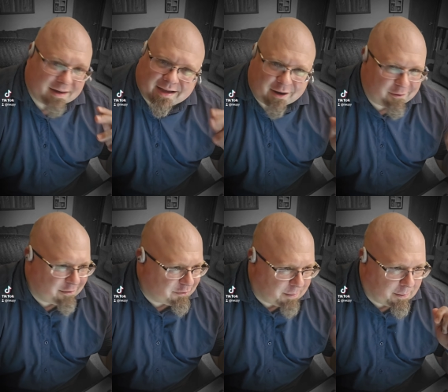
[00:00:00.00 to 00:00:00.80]
got to
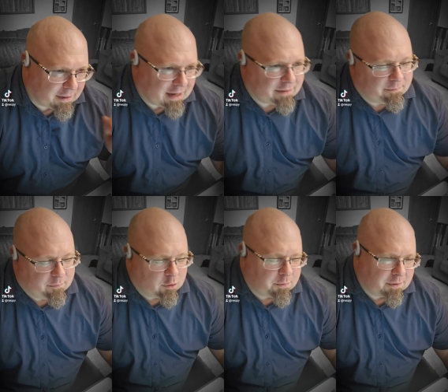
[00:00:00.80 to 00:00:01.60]
remember, I got
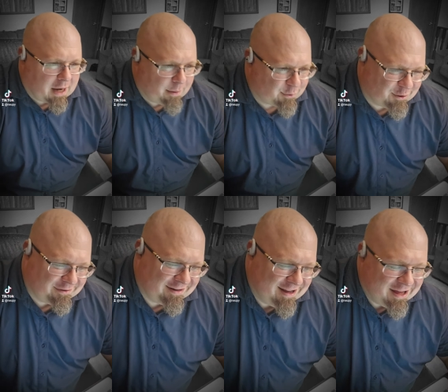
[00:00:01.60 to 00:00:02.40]
multiple cameras
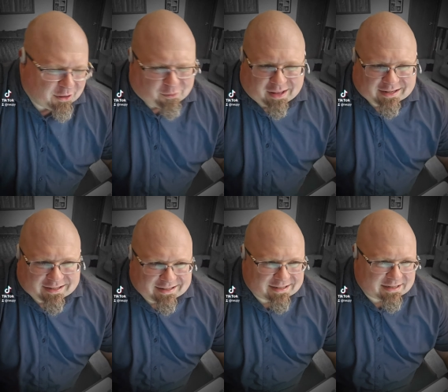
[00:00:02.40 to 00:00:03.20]
on. The
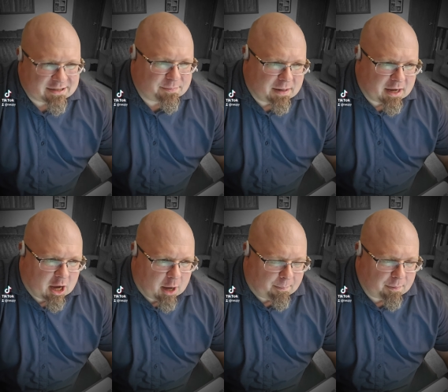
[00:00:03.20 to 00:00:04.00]
reluctance to speak
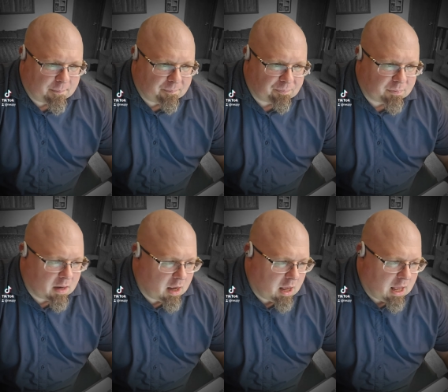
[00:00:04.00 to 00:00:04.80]
up.
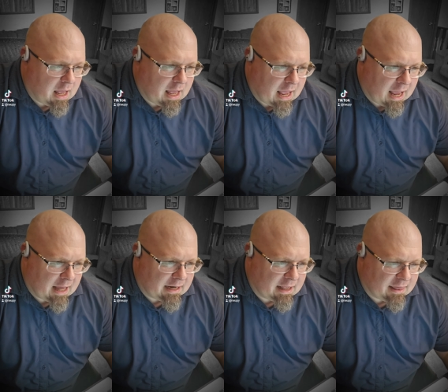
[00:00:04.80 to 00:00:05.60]

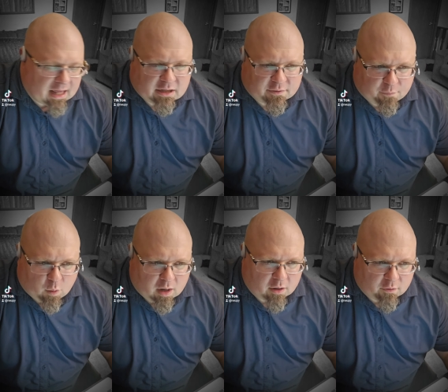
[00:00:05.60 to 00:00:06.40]
And that is
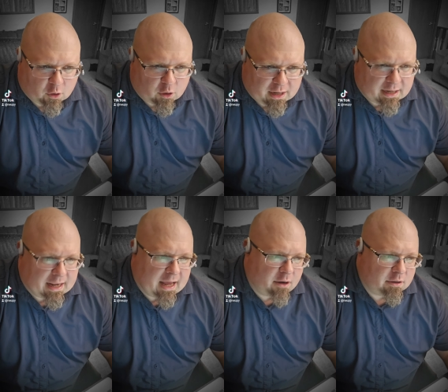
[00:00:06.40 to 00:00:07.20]
one of your
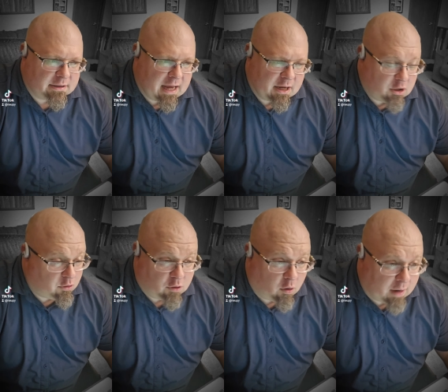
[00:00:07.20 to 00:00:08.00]
indicators that
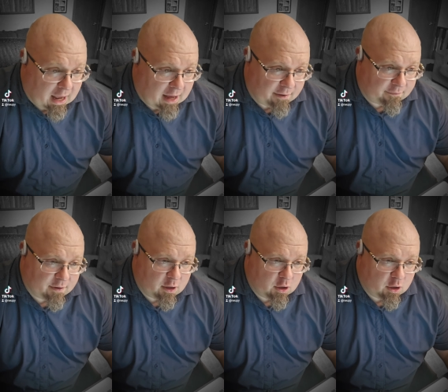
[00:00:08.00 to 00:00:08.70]
you don't have